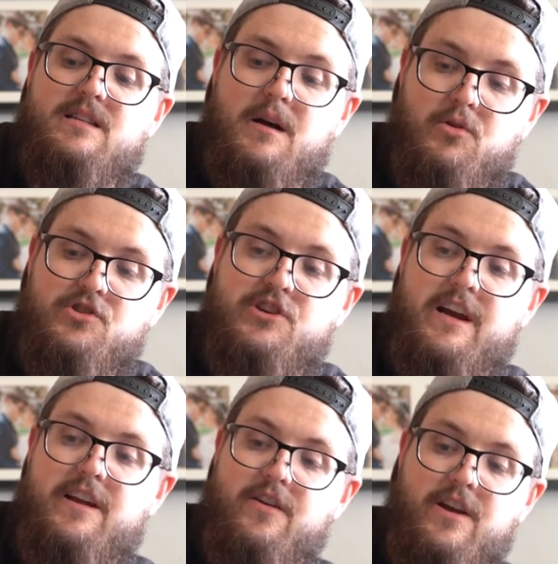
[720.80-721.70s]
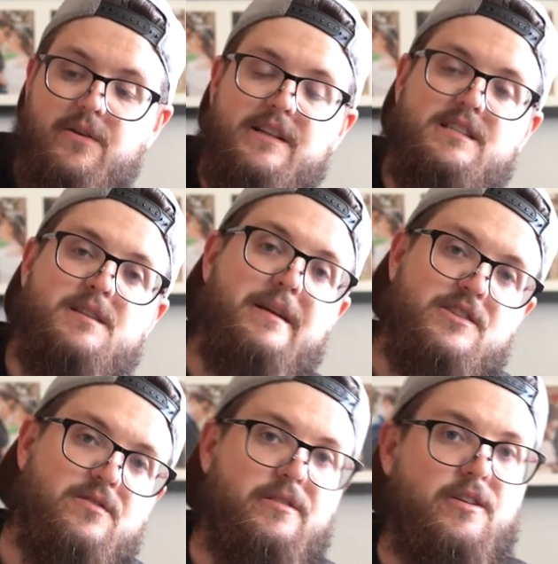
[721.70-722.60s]
double check your units to make
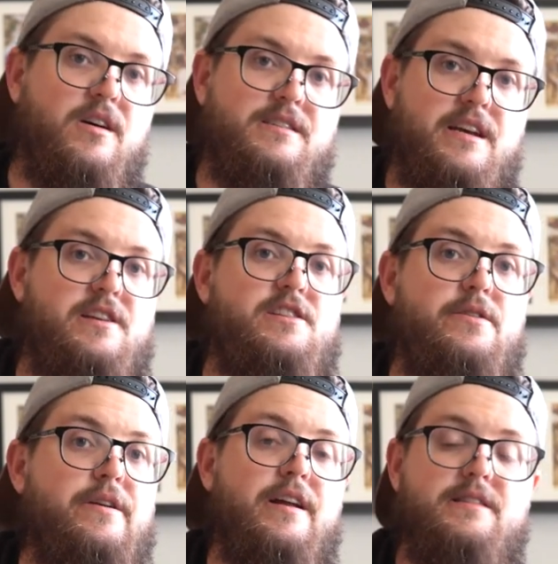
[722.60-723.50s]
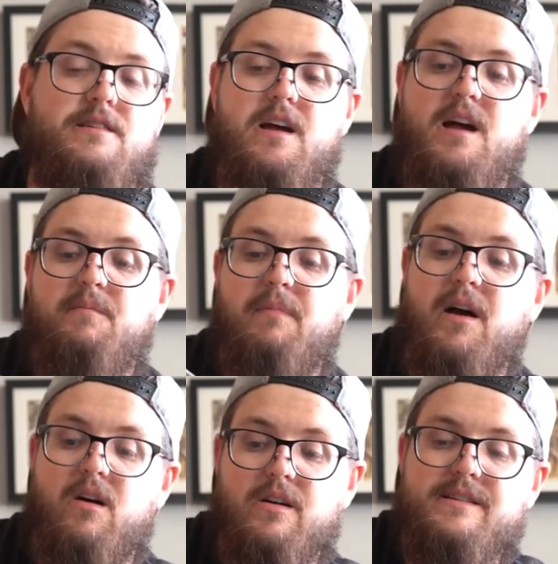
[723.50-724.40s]
sure they're not Sync 2 units. My
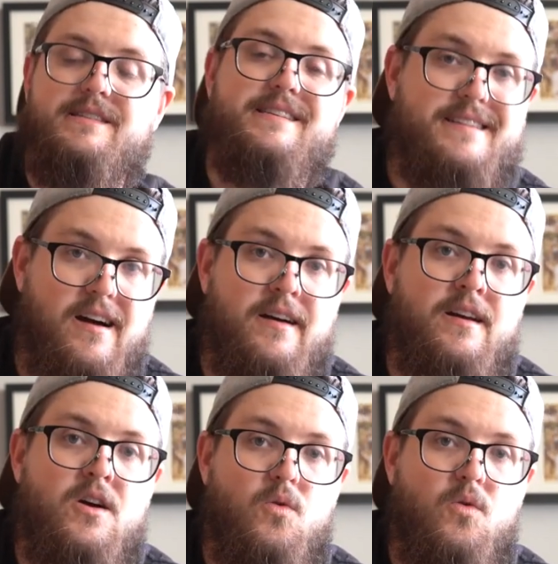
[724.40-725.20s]
harness does not